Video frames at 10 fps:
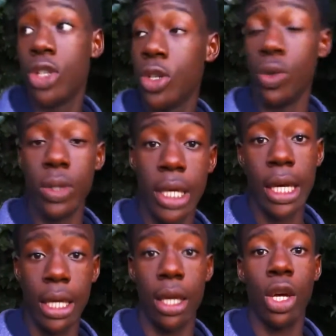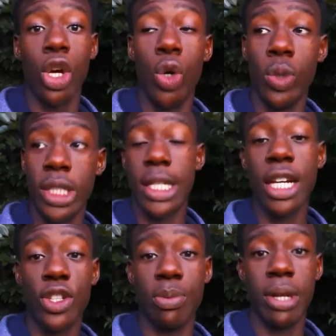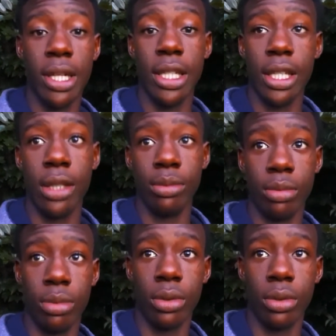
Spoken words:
So yeah, we decided to play a game.